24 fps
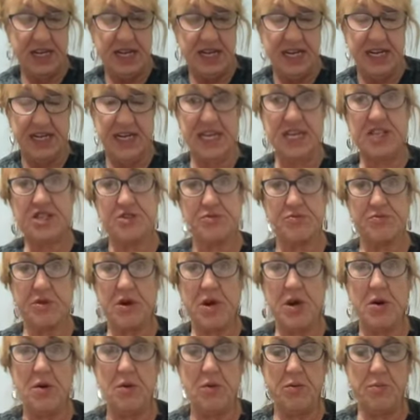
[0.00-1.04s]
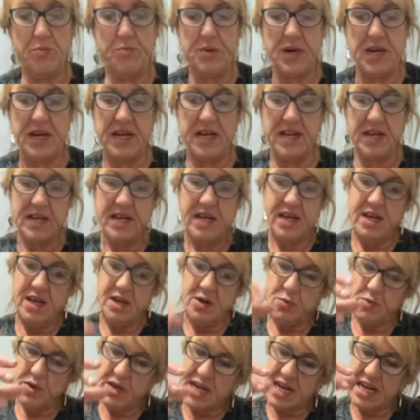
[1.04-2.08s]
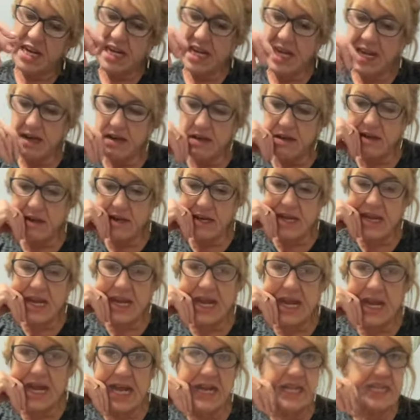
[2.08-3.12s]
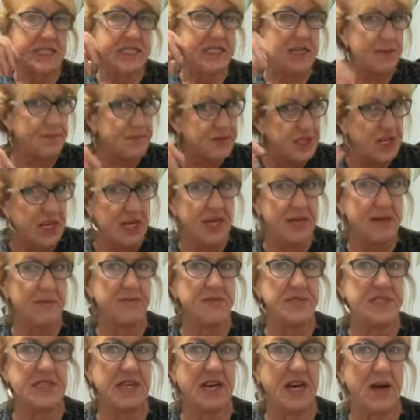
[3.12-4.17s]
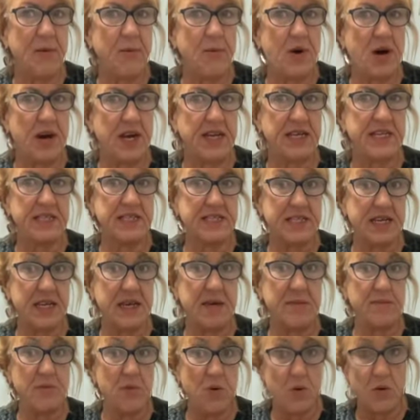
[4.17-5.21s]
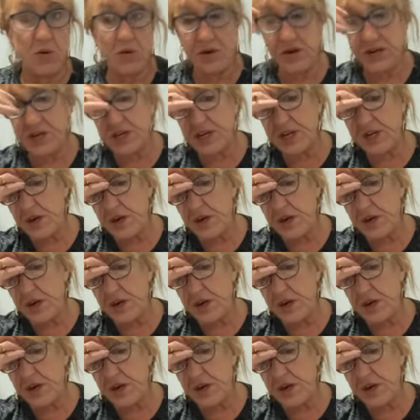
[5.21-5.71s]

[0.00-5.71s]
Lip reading: in each row. But when I get looking at, sometimes I want to see more, you